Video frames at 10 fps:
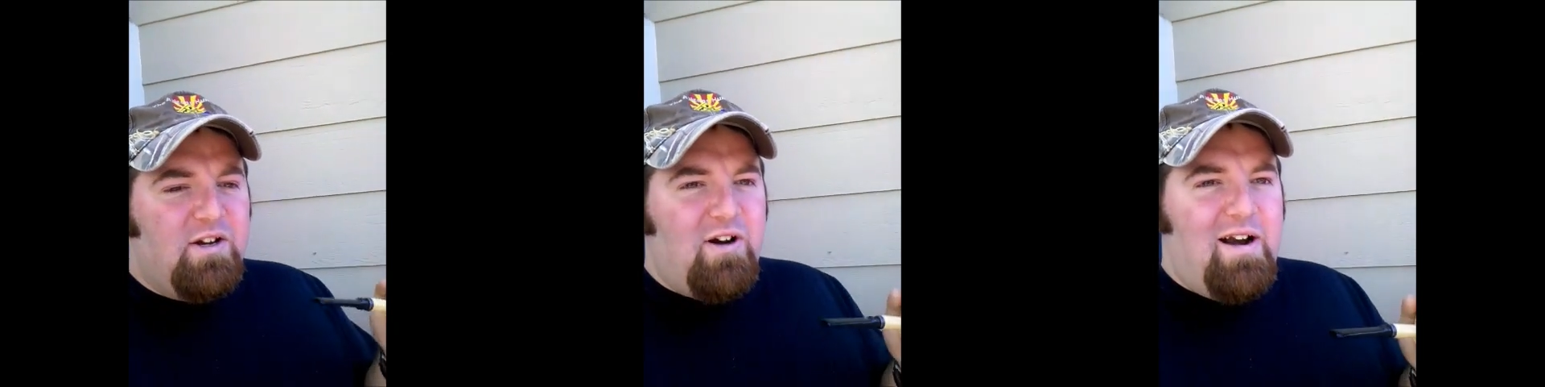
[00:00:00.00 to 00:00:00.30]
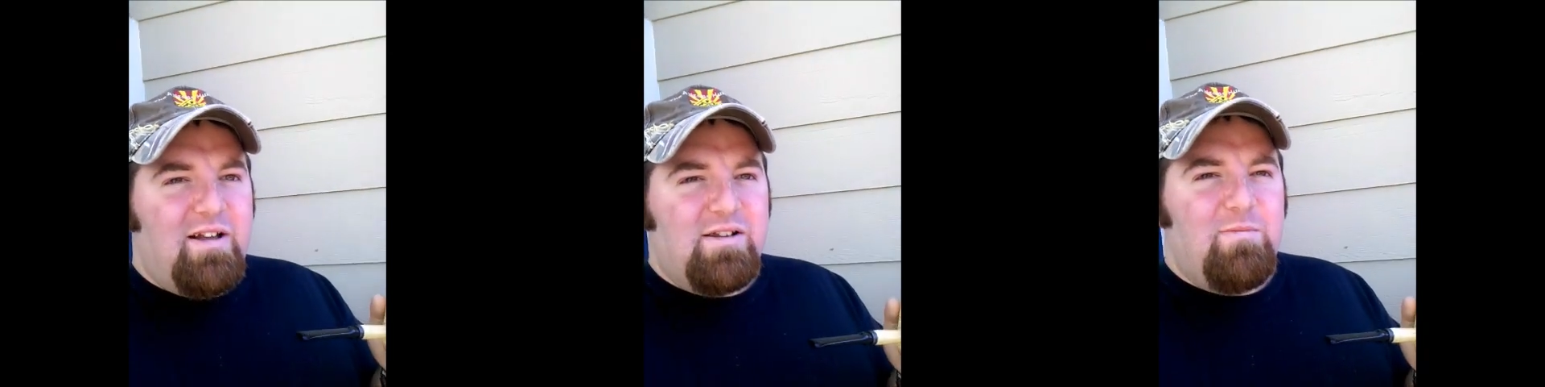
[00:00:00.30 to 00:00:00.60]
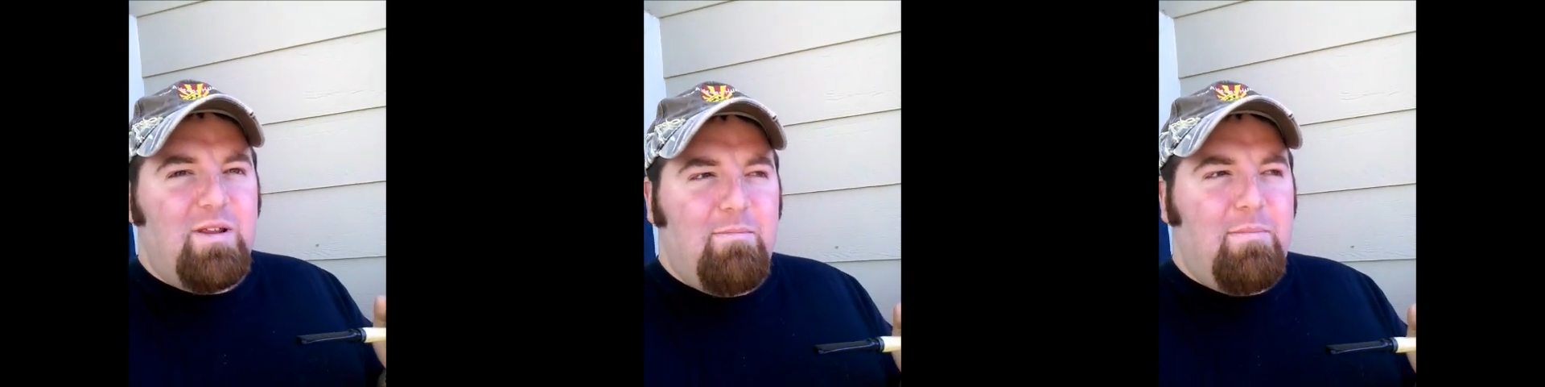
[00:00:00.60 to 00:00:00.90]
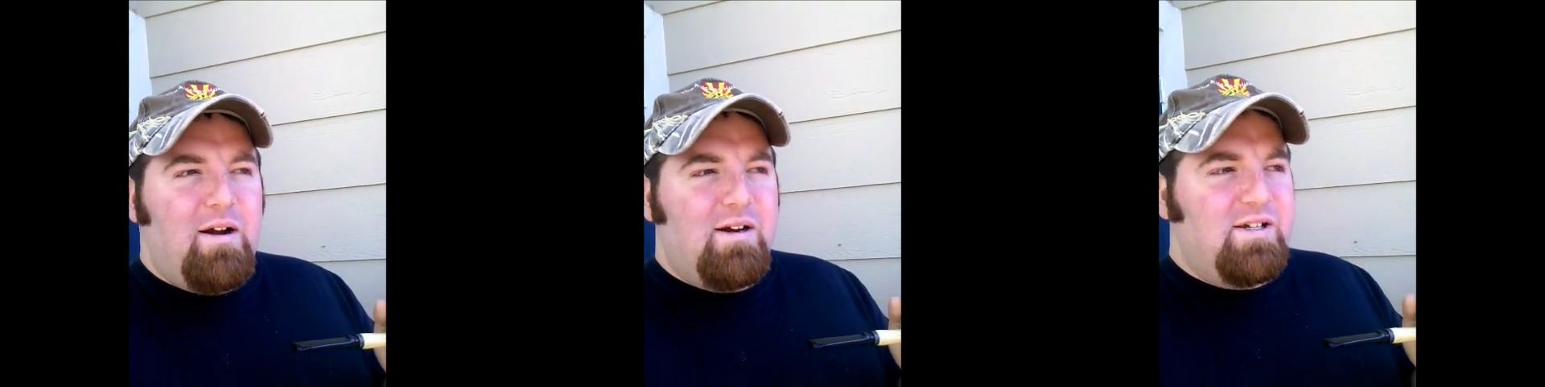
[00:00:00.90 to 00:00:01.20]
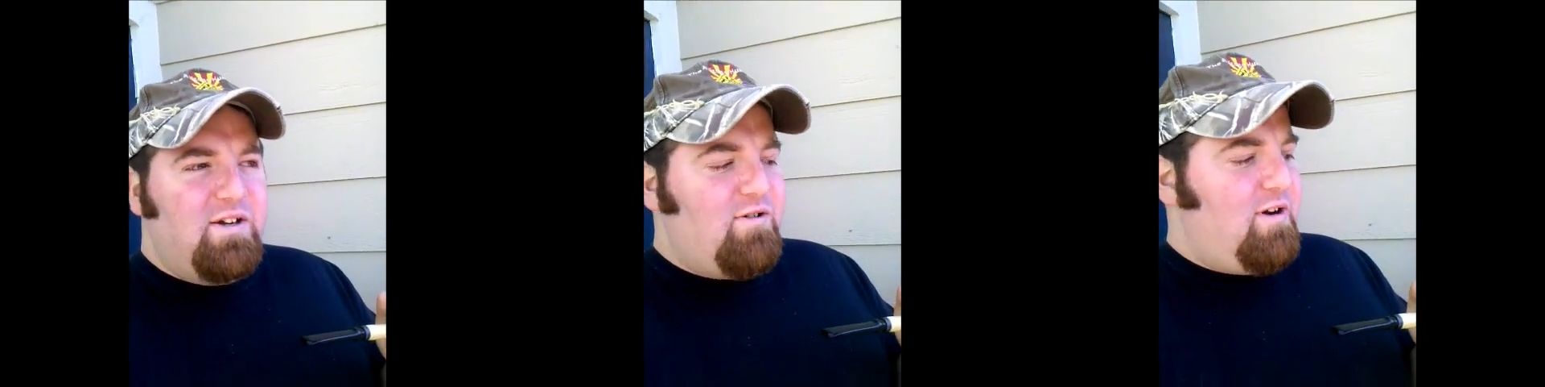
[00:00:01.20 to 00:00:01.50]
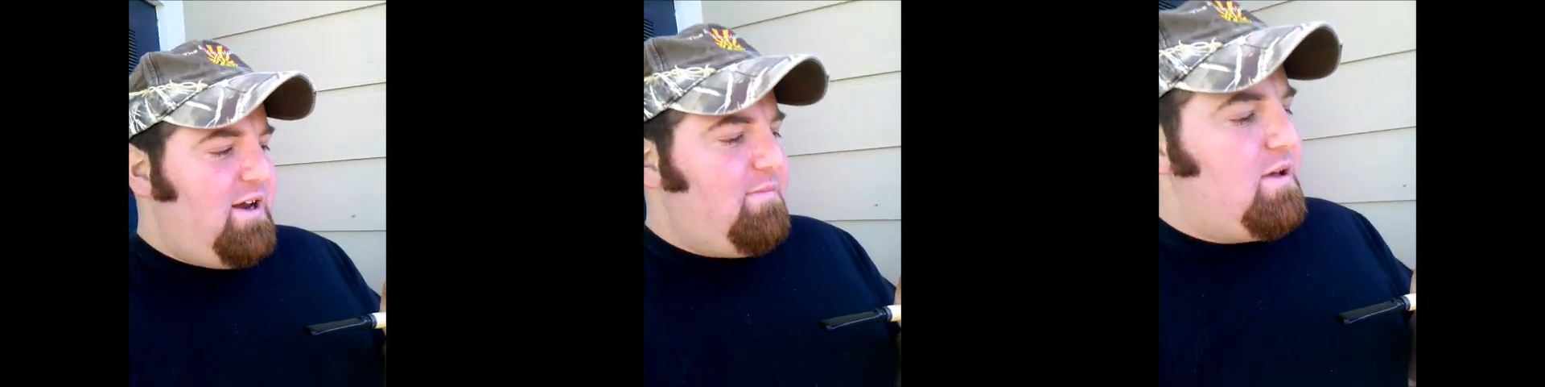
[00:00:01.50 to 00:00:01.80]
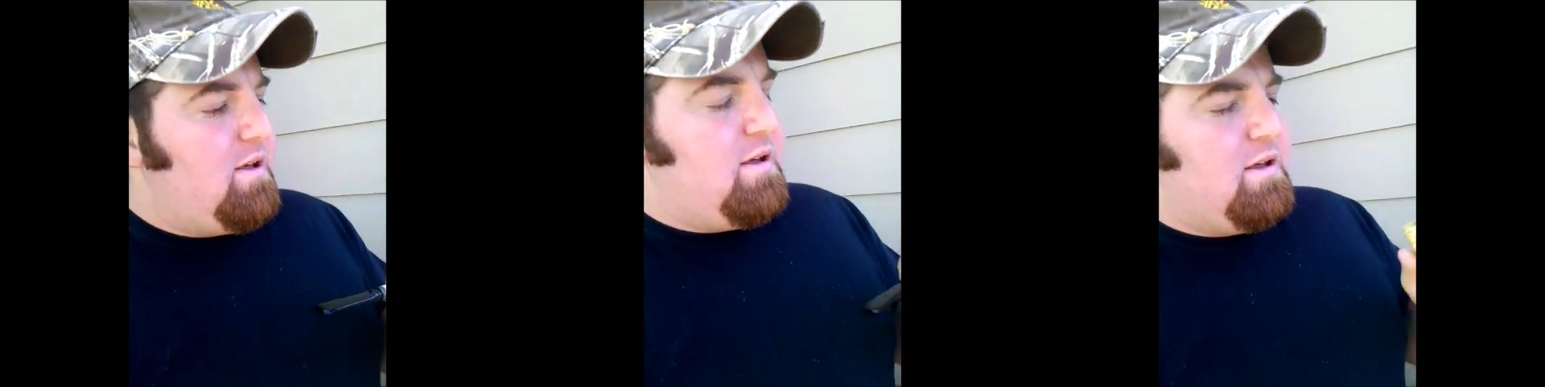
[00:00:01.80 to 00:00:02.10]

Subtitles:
Trying out some of that berries and cream.